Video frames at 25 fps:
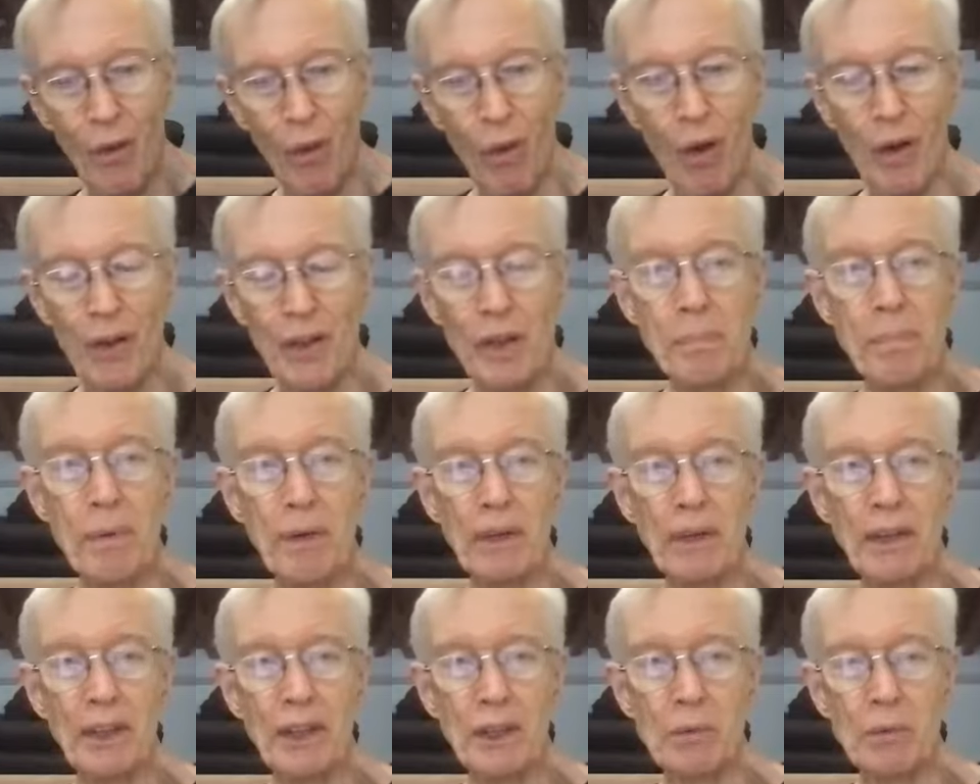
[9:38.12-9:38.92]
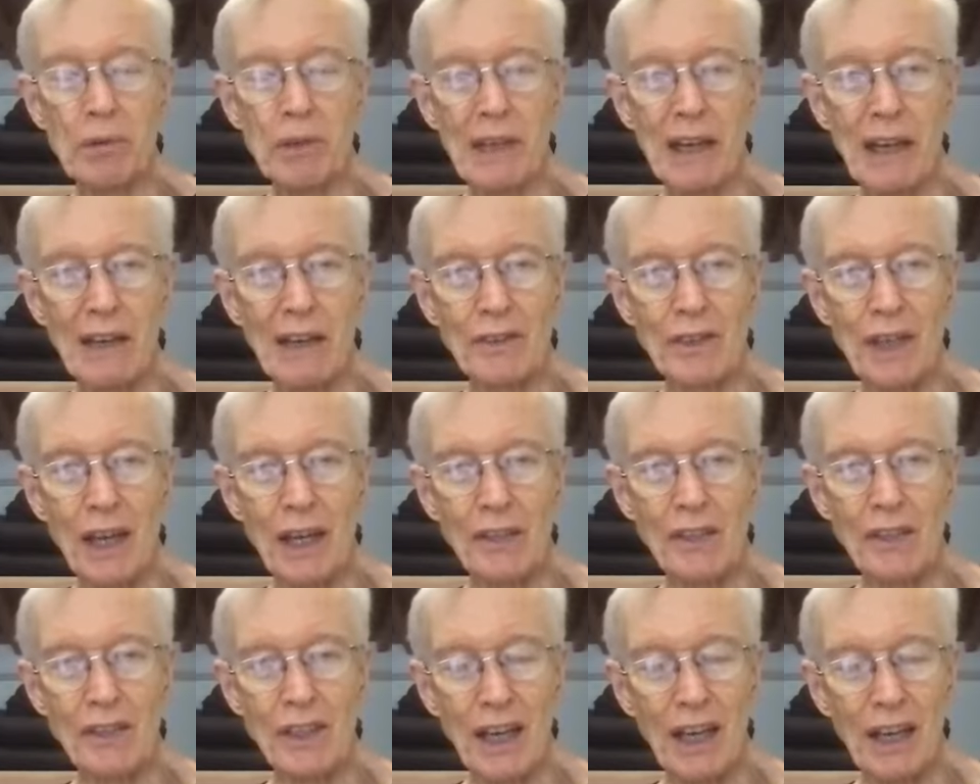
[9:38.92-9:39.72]
All the buildings were an
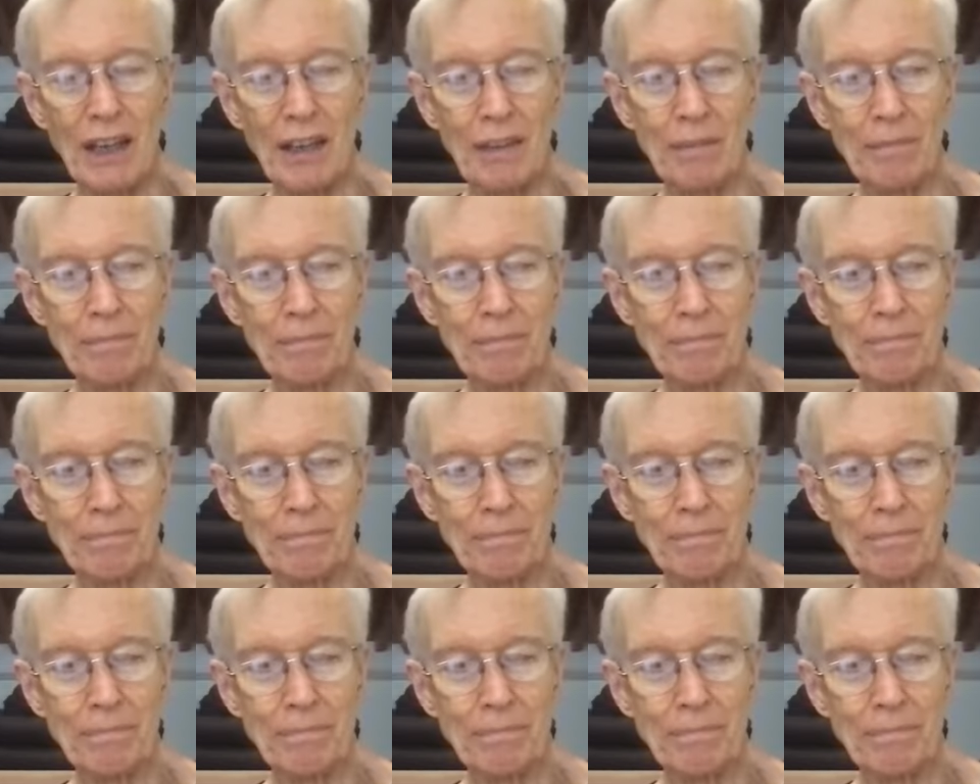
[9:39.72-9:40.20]
outside shell.